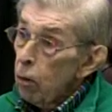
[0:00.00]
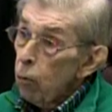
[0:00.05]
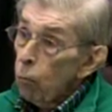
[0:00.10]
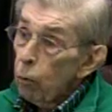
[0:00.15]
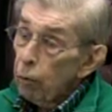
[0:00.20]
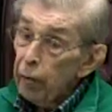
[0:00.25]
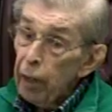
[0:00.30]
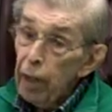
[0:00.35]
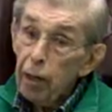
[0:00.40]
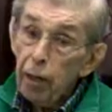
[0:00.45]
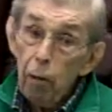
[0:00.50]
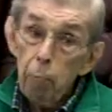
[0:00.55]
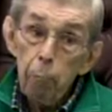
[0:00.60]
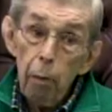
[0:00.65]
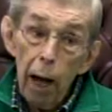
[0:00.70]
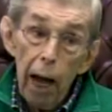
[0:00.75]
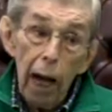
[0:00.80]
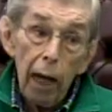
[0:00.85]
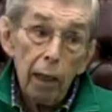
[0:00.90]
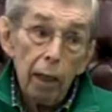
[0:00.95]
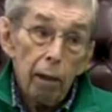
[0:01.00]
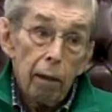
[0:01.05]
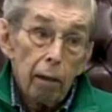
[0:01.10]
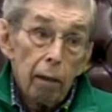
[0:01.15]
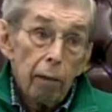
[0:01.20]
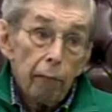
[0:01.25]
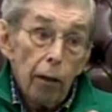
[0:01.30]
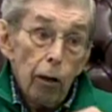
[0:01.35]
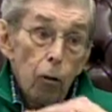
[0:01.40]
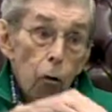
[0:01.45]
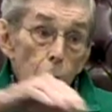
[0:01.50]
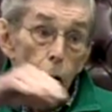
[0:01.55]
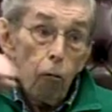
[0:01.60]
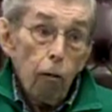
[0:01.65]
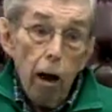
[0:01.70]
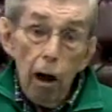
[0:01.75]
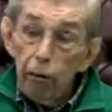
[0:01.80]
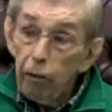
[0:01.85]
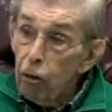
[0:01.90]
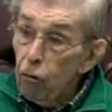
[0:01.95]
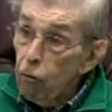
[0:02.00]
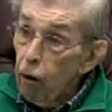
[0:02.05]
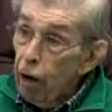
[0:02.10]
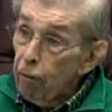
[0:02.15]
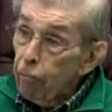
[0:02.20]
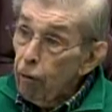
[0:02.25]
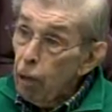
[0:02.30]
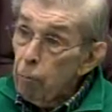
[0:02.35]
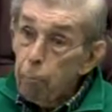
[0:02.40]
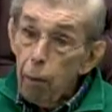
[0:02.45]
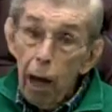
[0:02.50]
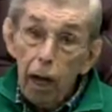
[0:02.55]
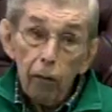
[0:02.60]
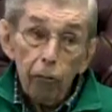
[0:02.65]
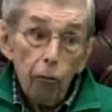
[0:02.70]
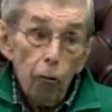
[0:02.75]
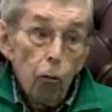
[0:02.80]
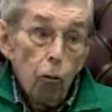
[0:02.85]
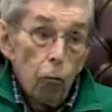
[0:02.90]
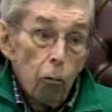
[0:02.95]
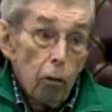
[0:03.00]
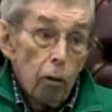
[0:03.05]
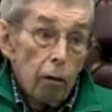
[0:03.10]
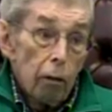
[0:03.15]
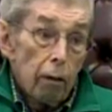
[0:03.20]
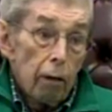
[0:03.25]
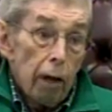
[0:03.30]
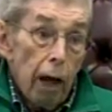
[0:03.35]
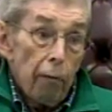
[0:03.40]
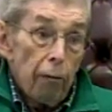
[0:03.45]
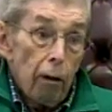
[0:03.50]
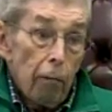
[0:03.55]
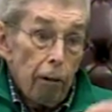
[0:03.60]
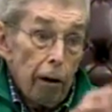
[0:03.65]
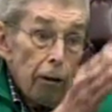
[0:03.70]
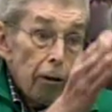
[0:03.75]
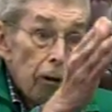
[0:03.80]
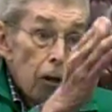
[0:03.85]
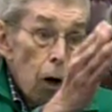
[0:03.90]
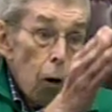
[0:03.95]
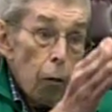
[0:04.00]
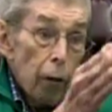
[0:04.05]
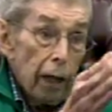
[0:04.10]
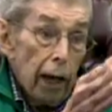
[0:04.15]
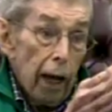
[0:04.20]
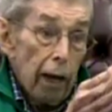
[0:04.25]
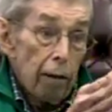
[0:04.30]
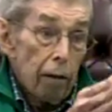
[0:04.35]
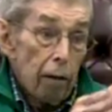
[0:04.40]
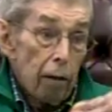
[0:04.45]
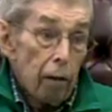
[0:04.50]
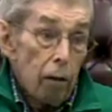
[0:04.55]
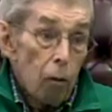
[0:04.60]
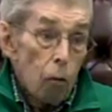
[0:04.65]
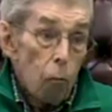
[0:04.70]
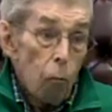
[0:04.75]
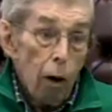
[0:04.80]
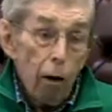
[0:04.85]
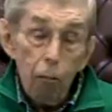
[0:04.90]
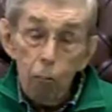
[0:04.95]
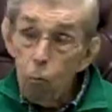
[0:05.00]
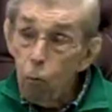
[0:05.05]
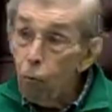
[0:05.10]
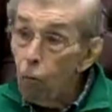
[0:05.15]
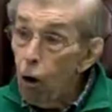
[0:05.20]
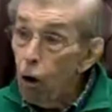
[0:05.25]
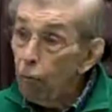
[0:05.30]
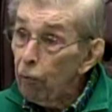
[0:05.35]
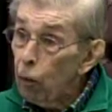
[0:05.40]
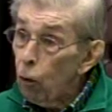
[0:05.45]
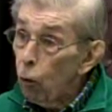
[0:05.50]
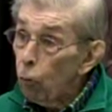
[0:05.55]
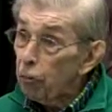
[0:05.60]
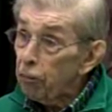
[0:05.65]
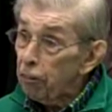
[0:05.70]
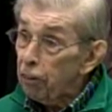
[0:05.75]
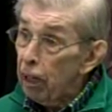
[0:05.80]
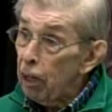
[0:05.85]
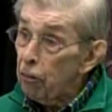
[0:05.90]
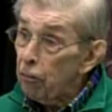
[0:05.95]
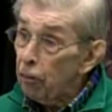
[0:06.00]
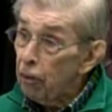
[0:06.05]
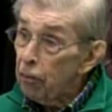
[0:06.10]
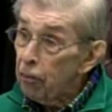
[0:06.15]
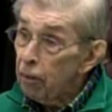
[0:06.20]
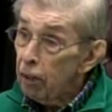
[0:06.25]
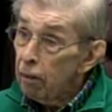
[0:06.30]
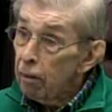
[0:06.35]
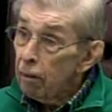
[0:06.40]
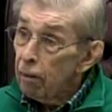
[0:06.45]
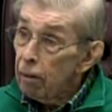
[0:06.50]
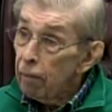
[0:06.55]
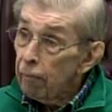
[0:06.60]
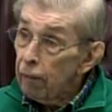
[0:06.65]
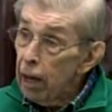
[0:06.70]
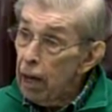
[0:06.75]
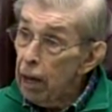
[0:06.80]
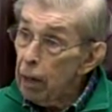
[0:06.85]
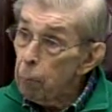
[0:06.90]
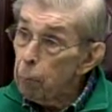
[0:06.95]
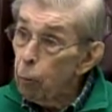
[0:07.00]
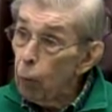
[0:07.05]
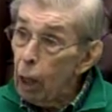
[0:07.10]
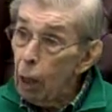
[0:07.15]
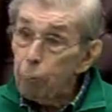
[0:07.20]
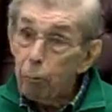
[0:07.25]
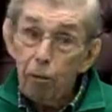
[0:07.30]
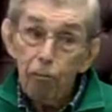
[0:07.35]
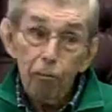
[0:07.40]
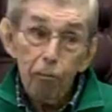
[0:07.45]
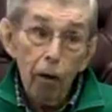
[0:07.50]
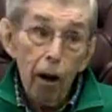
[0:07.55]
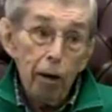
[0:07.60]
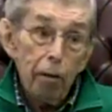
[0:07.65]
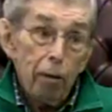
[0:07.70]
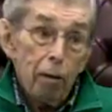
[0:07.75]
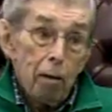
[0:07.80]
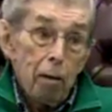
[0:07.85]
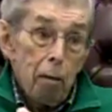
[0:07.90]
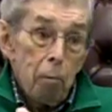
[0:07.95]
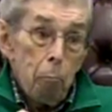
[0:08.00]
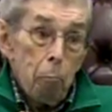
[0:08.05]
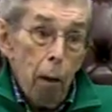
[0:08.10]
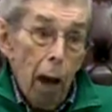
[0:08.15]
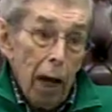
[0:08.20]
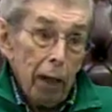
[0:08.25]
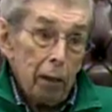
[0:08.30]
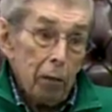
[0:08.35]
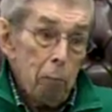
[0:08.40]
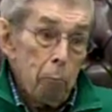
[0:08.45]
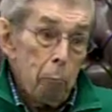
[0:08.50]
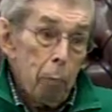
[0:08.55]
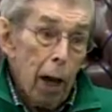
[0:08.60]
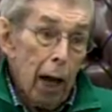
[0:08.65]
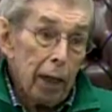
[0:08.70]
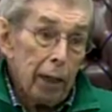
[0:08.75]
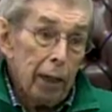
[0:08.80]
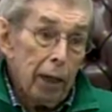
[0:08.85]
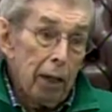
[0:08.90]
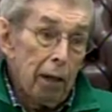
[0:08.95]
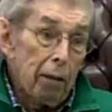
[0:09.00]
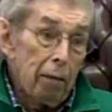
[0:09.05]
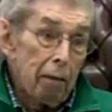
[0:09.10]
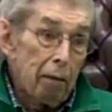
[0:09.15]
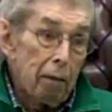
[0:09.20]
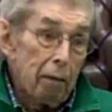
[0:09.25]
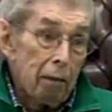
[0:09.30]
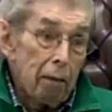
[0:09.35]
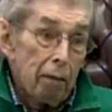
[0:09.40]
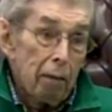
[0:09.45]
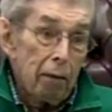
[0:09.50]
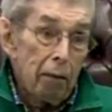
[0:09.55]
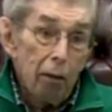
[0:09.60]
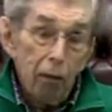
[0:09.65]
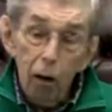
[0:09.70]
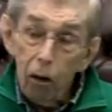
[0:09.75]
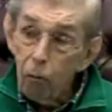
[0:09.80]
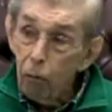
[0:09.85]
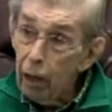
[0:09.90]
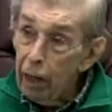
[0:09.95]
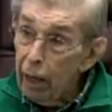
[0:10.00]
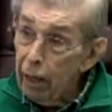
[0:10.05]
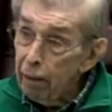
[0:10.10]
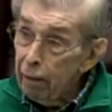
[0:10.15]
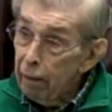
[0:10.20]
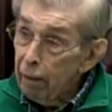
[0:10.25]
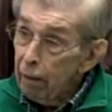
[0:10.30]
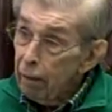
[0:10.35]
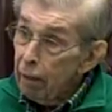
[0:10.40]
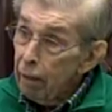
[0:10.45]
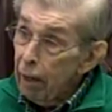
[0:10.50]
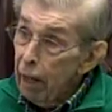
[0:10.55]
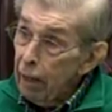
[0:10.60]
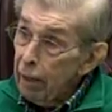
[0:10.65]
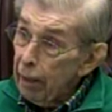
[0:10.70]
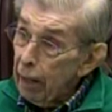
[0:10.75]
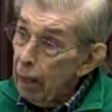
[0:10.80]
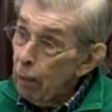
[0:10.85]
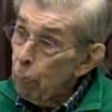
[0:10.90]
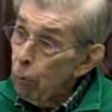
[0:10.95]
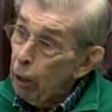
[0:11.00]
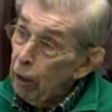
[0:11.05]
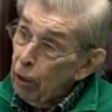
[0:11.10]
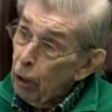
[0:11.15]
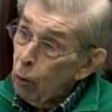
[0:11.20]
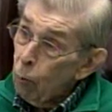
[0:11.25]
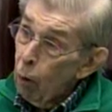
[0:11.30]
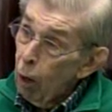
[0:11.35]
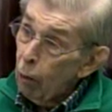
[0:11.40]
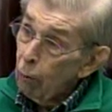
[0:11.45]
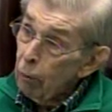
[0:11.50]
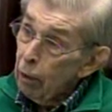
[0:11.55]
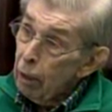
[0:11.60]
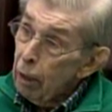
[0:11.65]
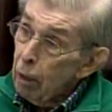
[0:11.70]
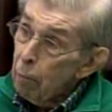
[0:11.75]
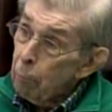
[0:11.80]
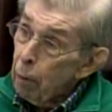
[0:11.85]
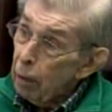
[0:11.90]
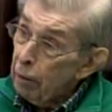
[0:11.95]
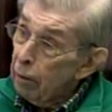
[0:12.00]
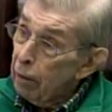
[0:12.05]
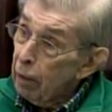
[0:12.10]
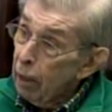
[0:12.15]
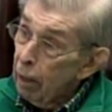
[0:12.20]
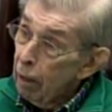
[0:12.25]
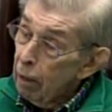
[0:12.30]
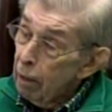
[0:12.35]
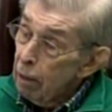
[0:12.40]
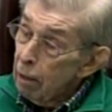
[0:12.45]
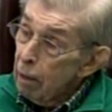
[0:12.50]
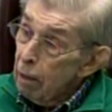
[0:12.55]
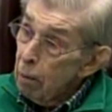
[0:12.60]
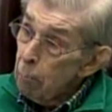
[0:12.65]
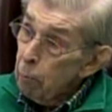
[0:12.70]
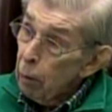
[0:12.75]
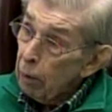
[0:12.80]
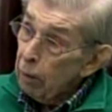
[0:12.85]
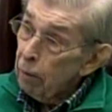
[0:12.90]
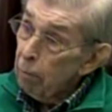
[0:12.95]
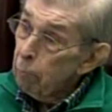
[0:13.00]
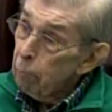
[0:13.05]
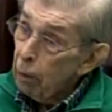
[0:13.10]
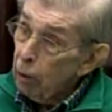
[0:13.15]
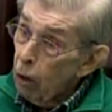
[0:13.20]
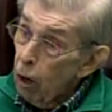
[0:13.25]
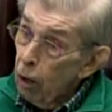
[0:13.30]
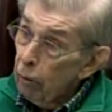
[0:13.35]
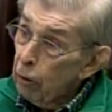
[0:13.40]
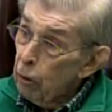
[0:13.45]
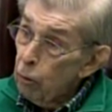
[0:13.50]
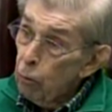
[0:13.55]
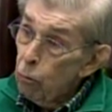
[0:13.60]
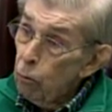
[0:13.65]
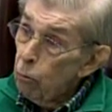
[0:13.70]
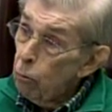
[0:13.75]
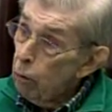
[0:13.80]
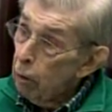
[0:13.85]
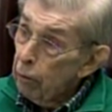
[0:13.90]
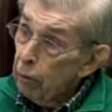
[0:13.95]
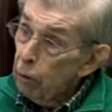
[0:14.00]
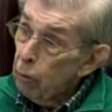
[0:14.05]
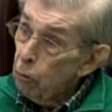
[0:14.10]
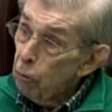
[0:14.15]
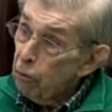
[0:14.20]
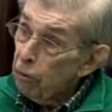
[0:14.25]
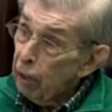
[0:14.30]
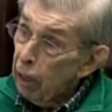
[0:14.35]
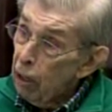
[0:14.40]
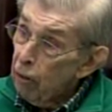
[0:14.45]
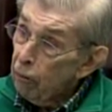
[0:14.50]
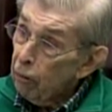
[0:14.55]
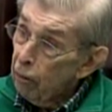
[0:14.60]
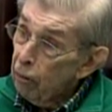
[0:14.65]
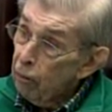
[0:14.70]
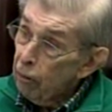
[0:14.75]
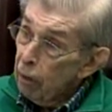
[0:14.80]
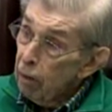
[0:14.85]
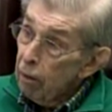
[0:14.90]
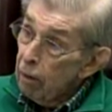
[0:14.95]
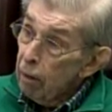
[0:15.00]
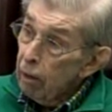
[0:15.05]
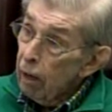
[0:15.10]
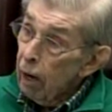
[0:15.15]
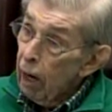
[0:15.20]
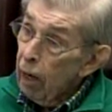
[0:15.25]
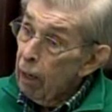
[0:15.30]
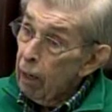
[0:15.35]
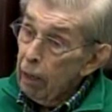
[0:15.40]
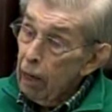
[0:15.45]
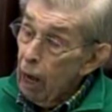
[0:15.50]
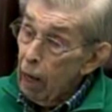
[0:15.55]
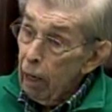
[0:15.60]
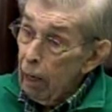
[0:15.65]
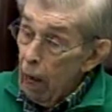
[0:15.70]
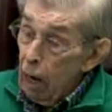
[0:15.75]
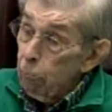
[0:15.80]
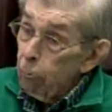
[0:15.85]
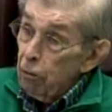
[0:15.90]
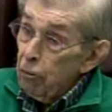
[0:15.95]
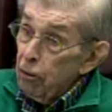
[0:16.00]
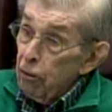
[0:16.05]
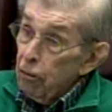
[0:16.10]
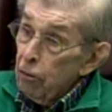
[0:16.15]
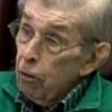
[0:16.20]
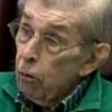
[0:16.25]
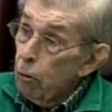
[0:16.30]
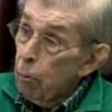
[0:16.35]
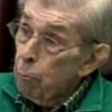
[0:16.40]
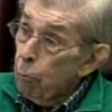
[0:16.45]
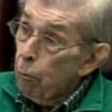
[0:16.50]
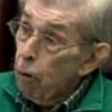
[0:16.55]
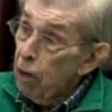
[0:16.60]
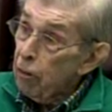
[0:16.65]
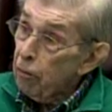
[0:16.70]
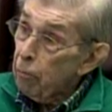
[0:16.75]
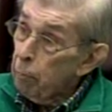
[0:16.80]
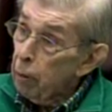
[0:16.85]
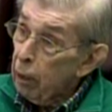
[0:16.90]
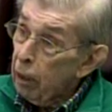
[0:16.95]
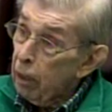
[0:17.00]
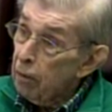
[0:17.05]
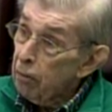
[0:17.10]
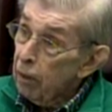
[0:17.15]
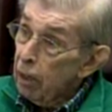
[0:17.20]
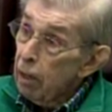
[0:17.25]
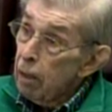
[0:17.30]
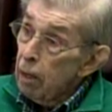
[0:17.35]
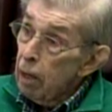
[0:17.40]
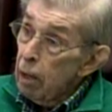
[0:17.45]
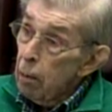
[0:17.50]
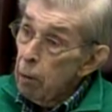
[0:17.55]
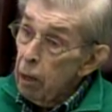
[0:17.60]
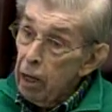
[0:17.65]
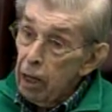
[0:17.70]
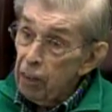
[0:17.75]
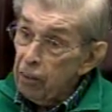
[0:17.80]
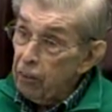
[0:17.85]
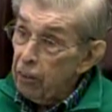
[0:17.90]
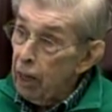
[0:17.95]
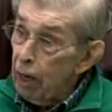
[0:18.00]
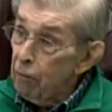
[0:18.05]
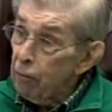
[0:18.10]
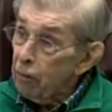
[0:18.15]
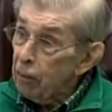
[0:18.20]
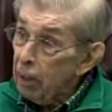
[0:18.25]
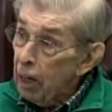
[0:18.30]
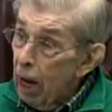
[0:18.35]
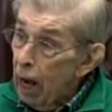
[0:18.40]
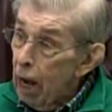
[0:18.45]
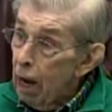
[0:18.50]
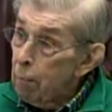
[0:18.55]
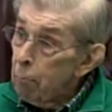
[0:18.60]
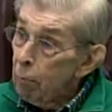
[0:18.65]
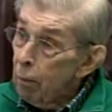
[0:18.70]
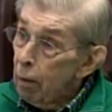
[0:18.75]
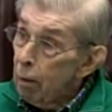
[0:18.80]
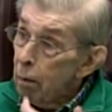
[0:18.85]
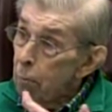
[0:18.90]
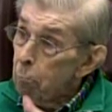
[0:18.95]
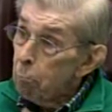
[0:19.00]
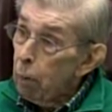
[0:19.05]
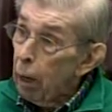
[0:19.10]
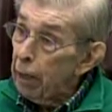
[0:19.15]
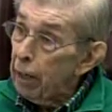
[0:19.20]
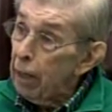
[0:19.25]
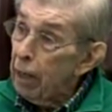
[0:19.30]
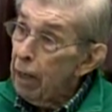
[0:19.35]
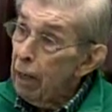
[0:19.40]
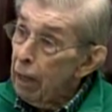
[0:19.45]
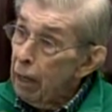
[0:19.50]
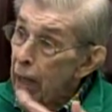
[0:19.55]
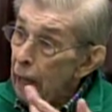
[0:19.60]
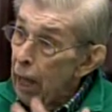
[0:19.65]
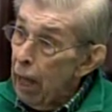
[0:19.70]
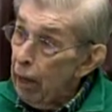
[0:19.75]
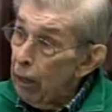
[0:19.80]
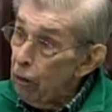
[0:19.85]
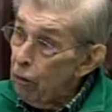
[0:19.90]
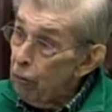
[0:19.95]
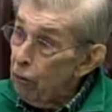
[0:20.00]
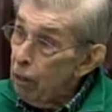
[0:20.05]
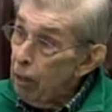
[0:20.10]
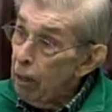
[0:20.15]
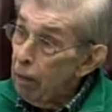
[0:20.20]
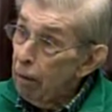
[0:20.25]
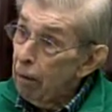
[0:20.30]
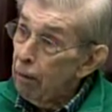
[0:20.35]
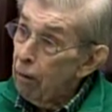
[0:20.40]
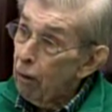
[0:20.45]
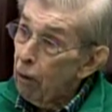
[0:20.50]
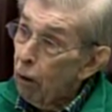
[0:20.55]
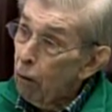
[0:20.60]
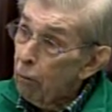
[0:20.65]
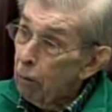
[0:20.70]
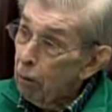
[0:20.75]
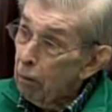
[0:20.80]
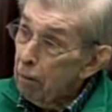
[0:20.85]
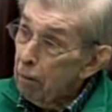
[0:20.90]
When they come back, they go around and drive right back through, and they're ready to go again. where all the old stations, they had to pull up in front, back them back in, you know, and get them ready to go out. But all the new stations, I was just so impressed because it saves time, money, energy, you know.